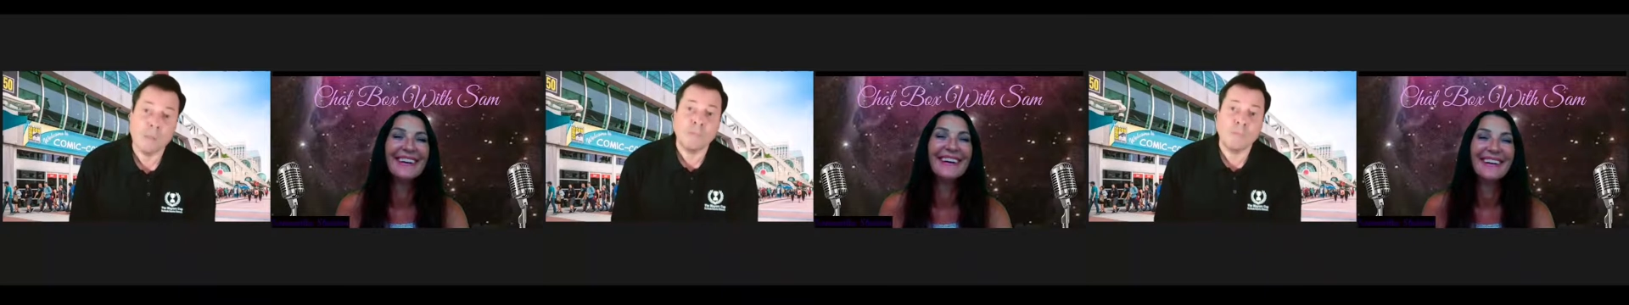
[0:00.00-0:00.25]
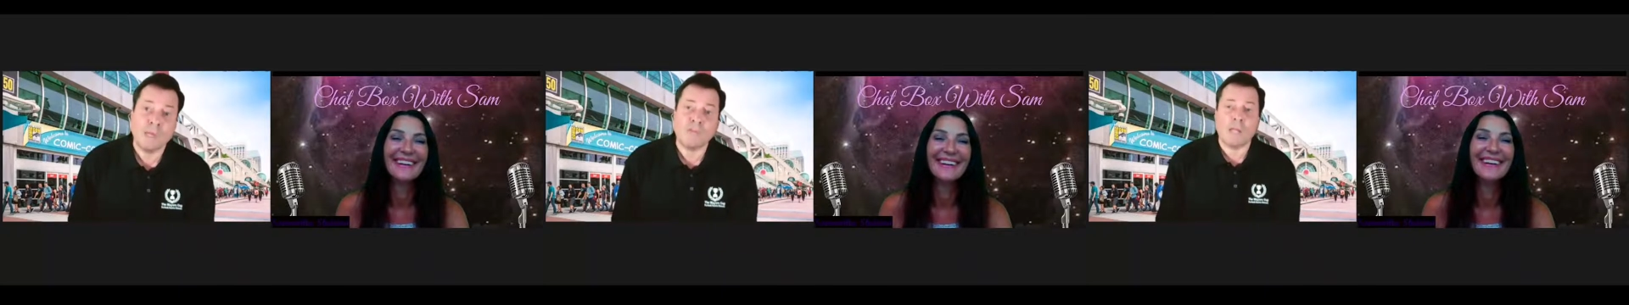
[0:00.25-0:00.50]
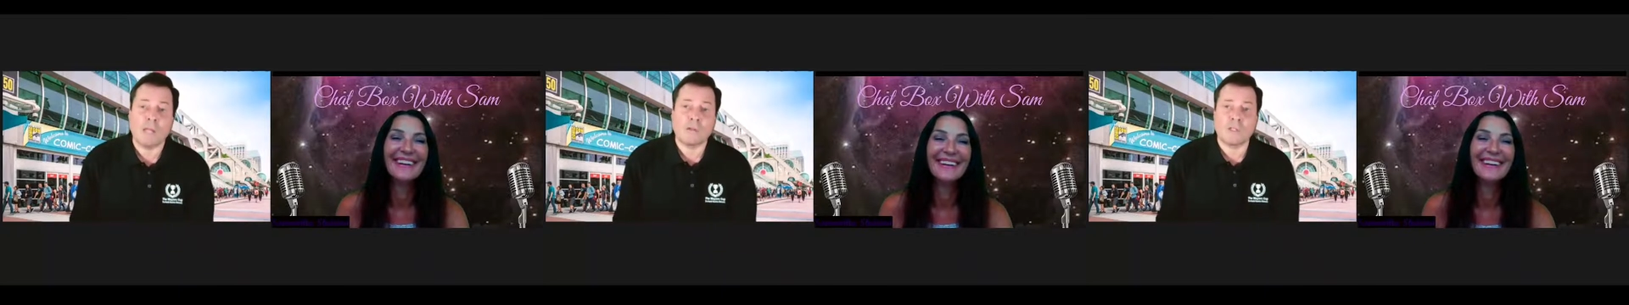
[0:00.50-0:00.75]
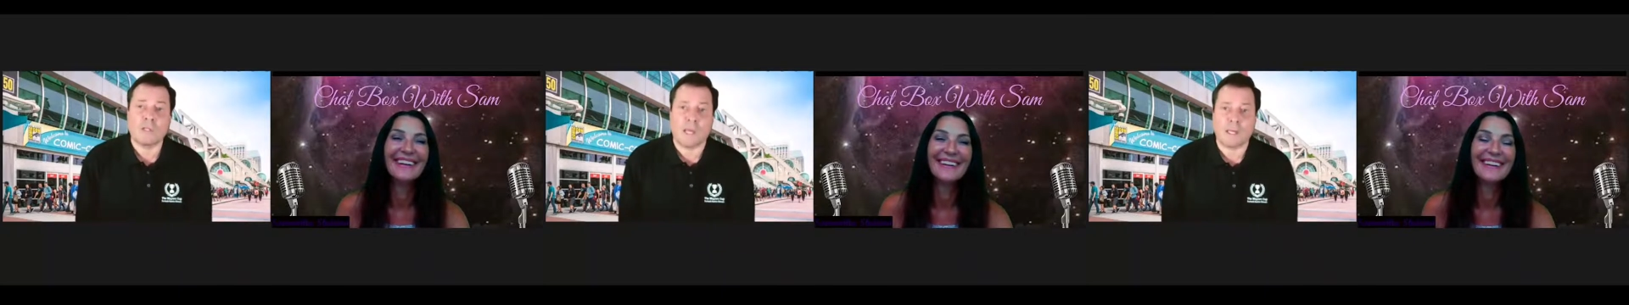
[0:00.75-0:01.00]
Speaker 1: they've got the
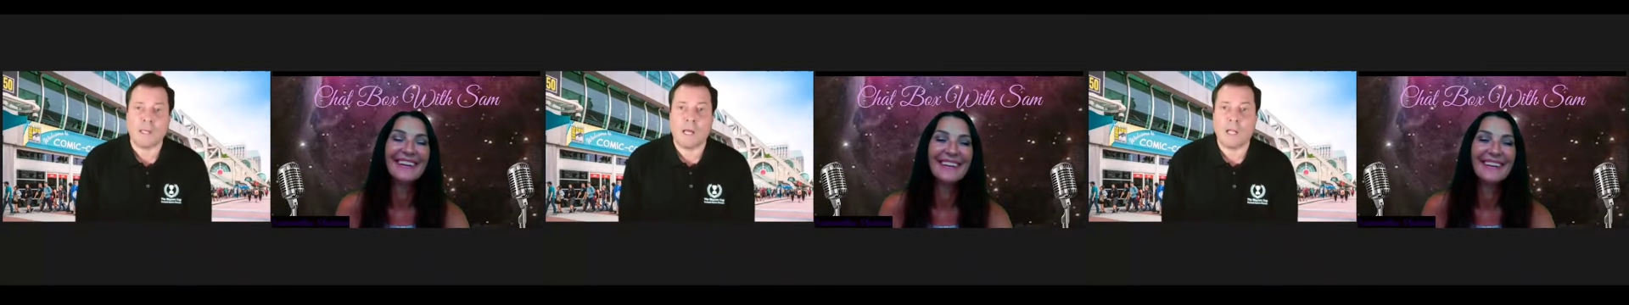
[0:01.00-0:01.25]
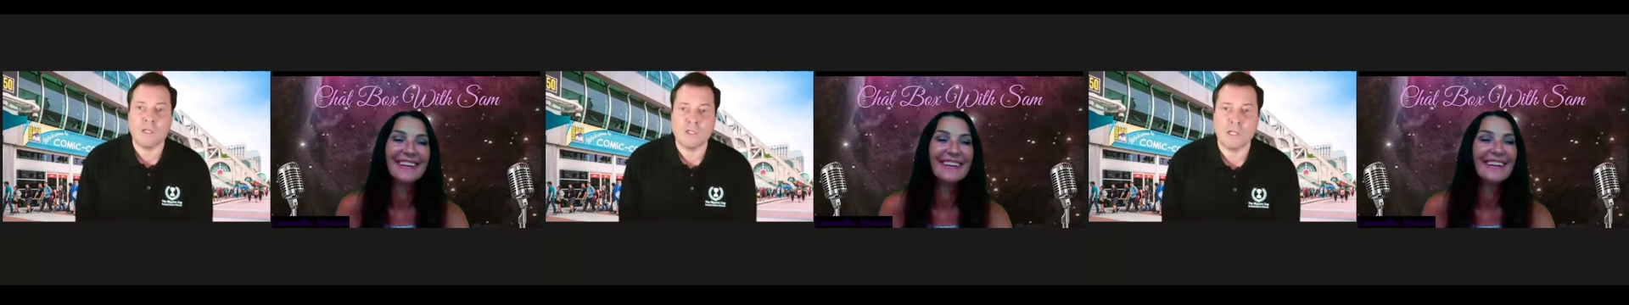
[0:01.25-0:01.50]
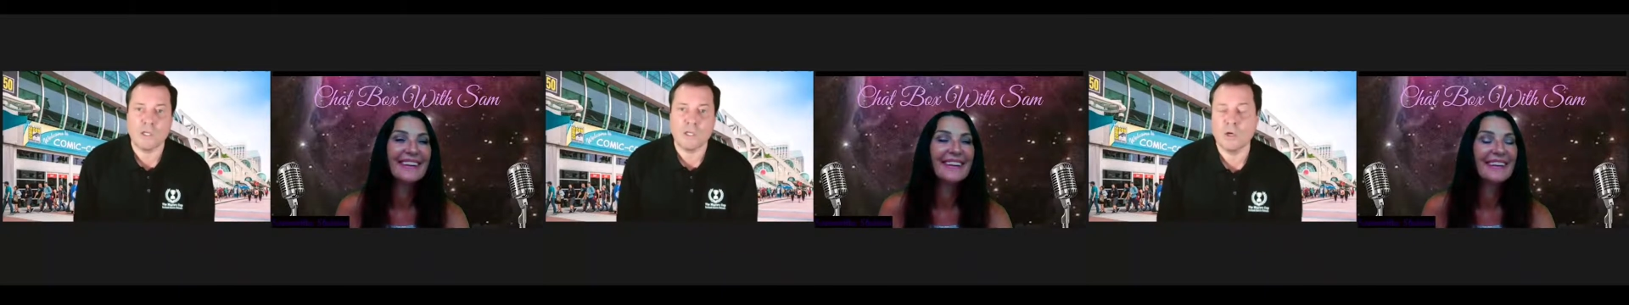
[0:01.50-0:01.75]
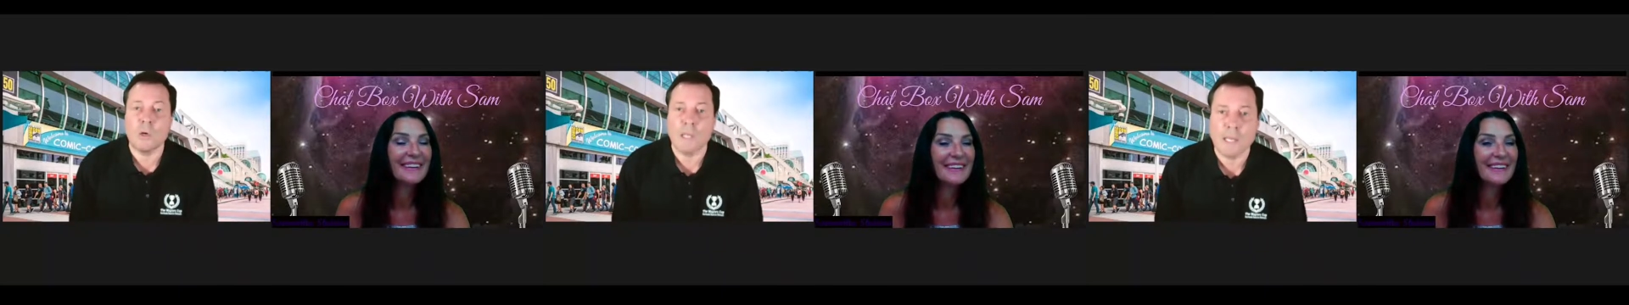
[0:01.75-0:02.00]
technology to
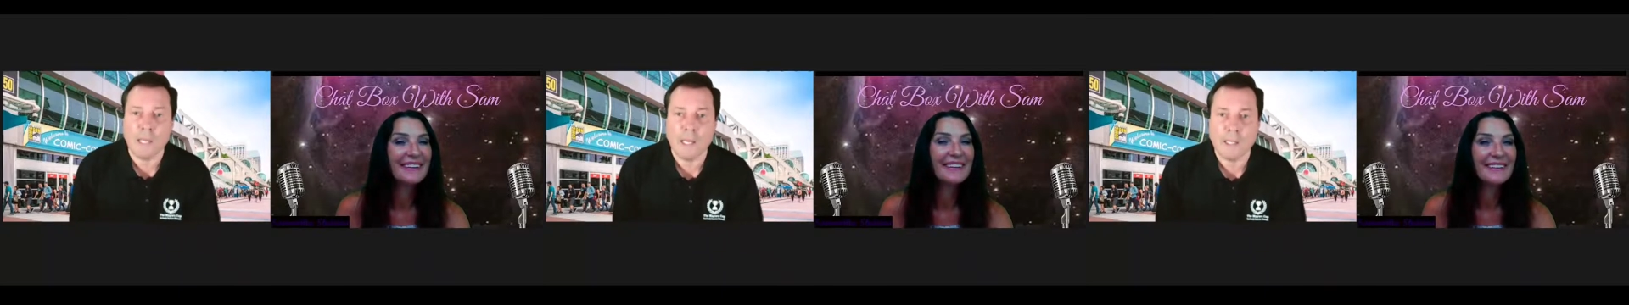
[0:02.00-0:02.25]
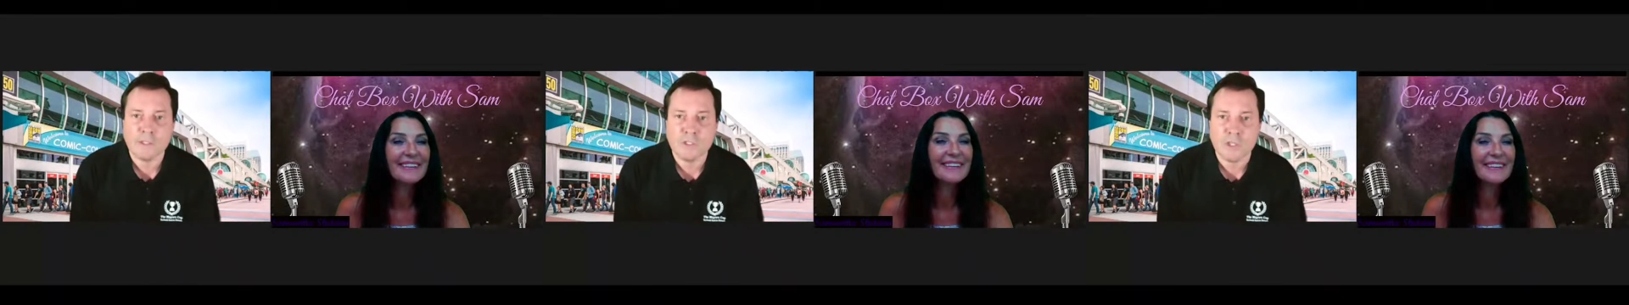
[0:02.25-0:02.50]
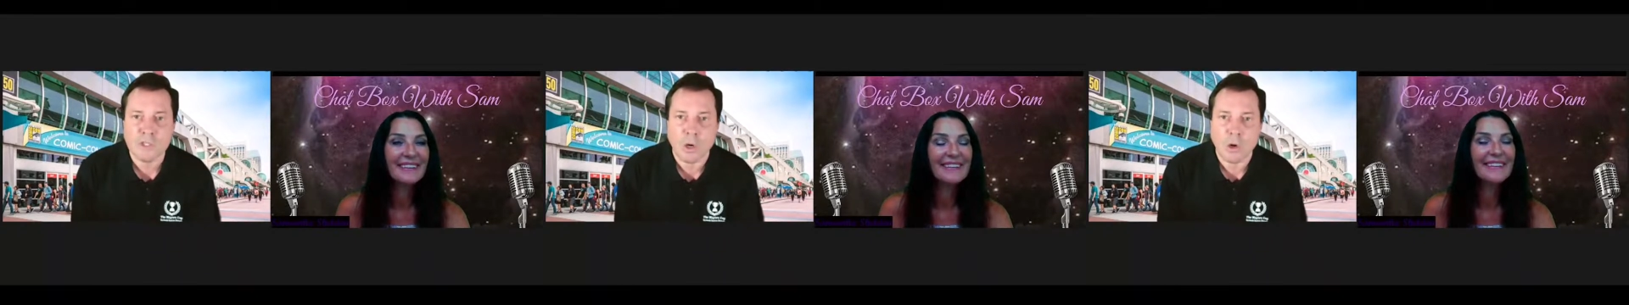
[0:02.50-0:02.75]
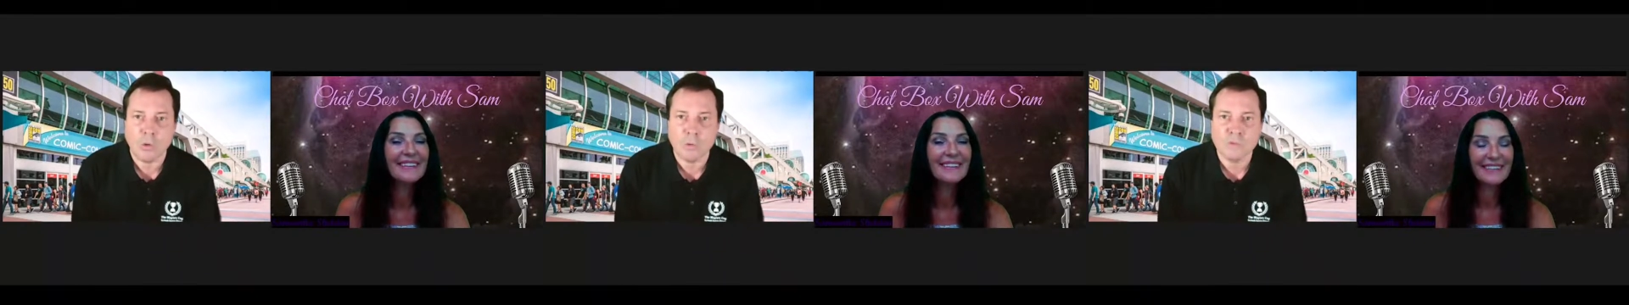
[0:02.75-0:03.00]
do it. And
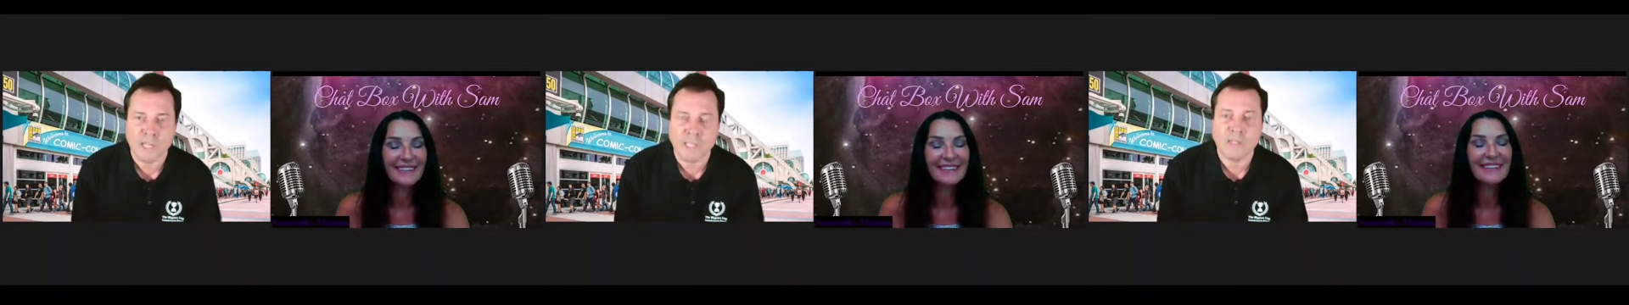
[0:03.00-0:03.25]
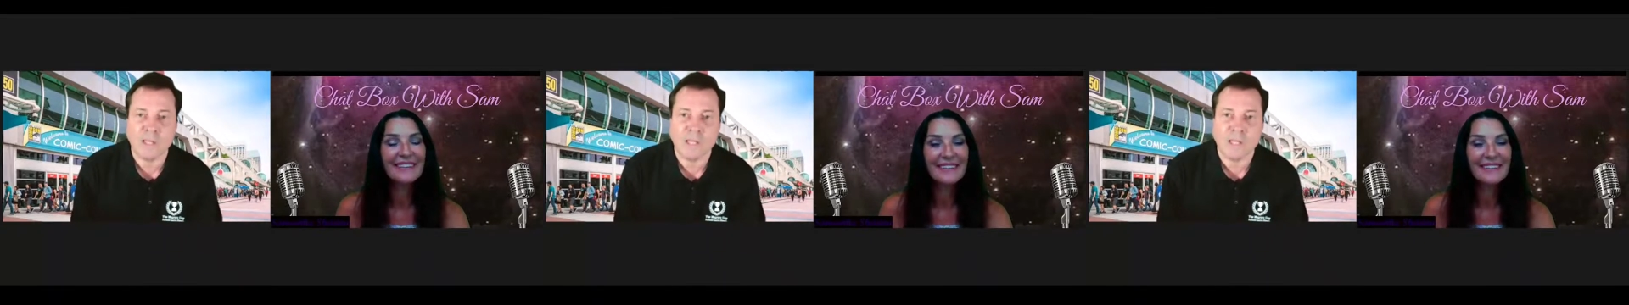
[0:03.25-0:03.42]
so take that